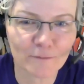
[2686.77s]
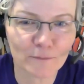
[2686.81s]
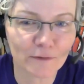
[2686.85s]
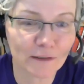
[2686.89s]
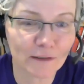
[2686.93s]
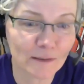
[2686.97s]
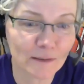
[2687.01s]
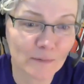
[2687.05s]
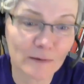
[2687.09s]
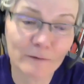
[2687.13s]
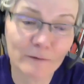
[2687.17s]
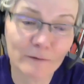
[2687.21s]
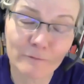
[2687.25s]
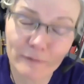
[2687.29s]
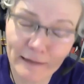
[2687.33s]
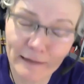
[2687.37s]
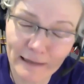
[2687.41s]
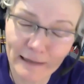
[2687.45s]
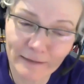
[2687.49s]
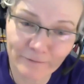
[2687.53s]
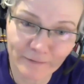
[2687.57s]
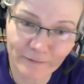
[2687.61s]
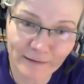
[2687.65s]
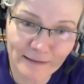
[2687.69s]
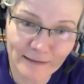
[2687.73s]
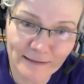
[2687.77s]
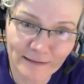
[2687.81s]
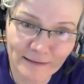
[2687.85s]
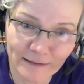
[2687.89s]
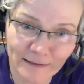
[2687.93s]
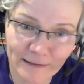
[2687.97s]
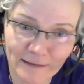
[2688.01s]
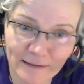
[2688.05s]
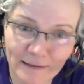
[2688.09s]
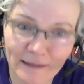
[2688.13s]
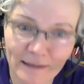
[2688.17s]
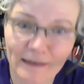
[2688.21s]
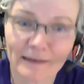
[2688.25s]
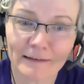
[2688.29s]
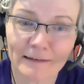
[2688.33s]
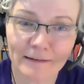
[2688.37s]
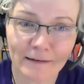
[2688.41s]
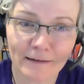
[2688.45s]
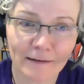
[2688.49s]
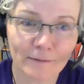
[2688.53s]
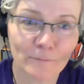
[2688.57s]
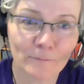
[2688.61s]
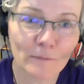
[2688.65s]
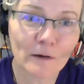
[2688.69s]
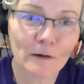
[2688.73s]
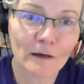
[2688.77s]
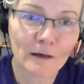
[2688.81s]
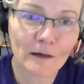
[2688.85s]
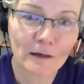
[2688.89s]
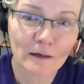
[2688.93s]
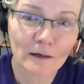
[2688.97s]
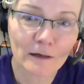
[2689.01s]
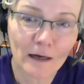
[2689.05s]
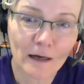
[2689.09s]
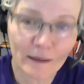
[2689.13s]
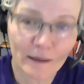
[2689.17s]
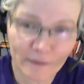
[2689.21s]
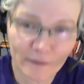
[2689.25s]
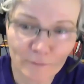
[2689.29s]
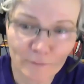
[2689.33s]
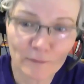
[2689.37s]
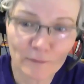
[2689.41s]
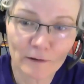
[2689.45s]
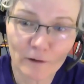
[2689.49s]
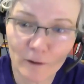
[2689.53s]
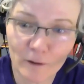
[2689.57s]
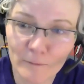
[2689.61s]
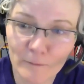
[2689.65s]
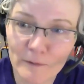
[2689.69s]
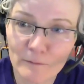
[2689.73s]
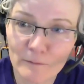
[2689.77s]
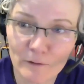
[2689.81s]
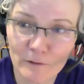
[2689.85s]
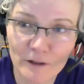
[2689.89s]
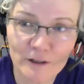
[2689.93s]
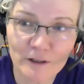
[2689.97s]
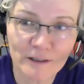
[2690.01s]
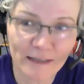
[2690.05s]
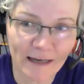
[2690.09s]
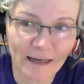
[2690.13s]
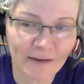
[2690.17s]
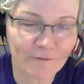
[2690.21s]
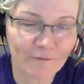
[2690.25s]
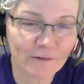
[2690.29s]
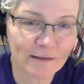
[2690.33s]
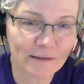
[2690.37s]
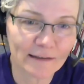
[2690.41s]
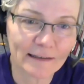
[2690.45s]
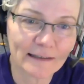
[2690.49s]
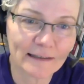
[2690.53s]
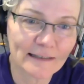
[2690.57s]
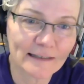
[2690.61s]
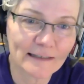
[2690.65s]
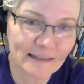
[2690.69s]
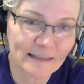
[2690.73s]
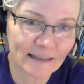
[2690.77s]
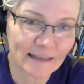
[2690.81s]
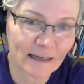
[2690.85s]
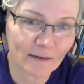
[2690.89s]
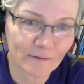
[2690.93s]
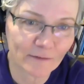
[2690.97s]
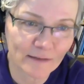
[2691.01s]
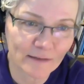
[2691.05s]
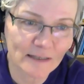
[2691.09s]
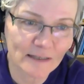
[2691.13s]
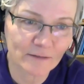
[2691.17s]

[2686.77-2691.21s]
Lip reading: but it's been really fascinating, and I think we'll all be watching avidly to see how this